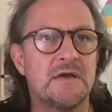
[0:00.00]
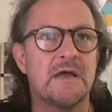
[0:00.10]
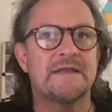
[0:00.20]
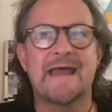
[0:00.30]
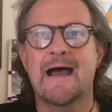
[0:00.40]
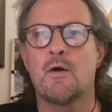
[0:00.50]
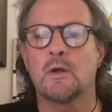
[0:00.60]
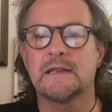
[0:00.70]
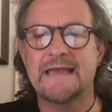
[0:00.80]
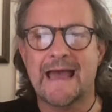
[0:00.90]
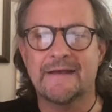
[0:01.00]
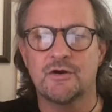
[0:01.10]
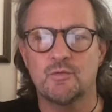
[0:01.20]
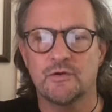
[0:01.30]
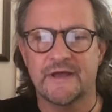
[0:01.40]
Now, Leanne,
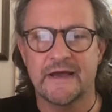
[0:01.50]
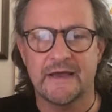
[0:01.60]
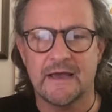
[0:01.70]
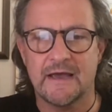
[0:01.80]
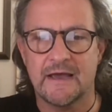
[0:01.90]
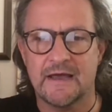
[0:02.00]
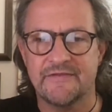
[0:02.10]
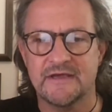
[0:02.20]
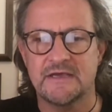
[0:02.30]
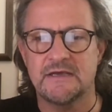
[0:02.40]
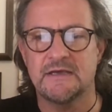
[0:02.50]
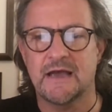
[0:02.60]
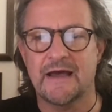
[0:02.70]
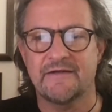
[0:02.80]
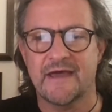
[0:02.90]
who won the
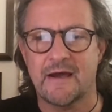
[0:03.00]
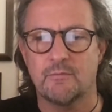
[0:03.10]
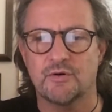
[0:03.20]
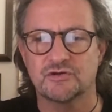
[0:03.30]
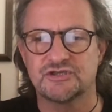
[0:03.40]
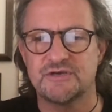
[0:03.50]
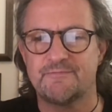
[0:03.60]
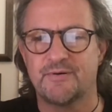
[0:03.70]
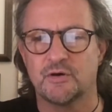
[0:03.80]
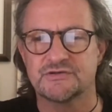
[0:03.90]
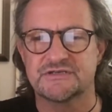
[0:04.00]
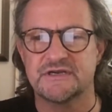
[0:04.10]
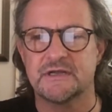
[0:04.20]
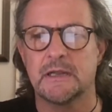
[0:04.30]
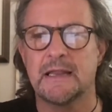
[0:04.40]
Harry the Hound book, she
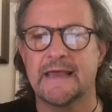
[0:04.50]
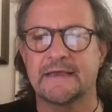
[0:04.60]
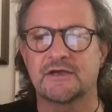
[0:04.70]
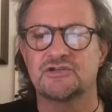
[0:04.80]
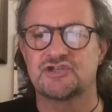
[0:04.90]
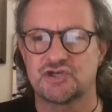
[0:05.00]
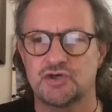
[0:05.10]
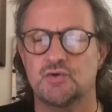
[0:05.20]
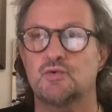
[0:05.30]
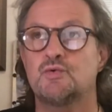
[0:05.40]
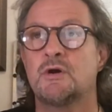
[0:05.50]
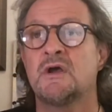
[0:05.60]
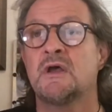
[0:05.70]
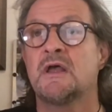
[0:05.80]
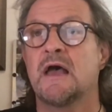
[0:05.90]
posted a link to
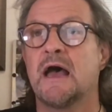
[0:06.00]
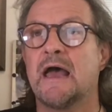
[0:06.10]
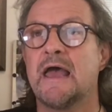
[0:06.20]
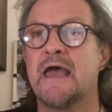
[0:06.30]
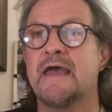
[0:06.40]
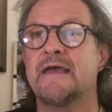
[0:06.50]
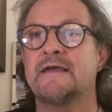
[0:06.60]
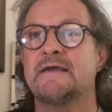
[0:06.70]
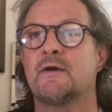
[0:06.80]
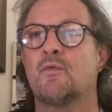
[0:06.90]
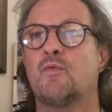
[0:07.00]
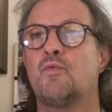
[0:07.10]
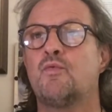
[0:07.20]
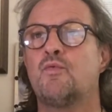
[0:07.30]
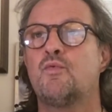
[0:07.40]
a
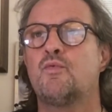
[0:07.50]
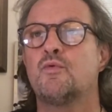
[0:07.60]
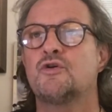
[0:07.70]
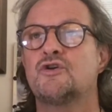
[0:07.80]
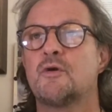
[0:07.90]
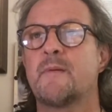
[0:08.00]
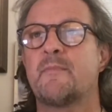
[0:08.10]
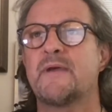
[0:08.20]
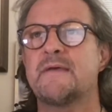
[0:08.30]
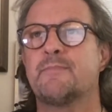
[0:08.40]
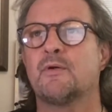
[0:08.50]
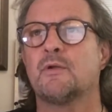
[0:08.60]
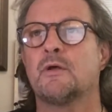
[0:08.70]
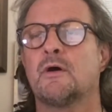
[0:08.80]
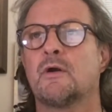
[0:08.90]
group of
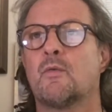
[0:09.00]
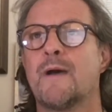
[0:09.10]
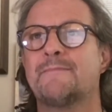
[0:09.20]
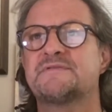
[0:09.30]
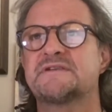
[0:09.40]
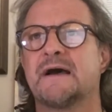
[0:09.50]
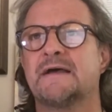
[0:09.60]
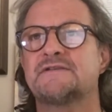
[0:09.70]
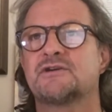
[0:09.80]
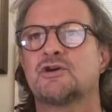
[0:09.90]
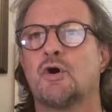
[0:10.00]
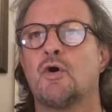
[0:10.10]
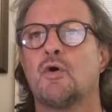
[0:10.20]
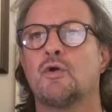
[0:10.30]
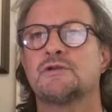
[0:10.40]
people or a website
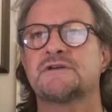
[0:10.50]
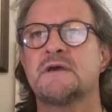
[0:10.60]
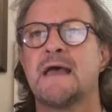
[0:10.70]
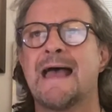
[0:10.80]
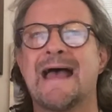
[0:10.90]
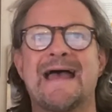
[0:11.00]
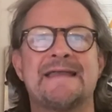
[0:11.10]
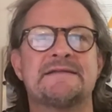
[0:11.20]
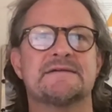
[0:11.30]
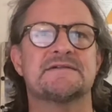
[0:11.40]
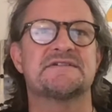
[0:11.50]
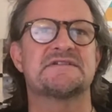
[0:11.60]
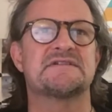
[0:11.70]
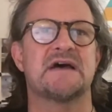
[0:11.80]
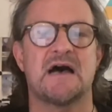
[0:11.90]
called
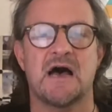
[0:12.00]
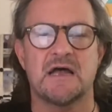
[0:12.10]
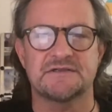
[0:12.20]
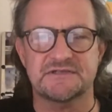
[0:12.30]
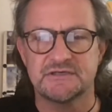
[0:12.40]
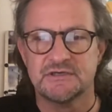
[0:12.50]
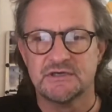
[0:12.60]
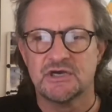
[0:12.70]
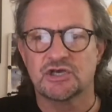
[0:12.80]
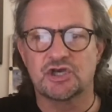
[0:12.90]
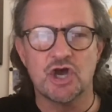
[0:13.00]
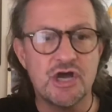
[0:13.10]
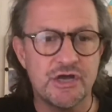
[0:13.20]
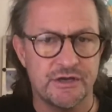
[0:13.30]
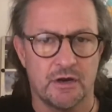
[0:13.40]
Headstart
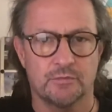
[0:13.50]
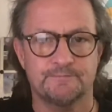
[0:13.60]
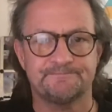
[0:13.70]
Kernow.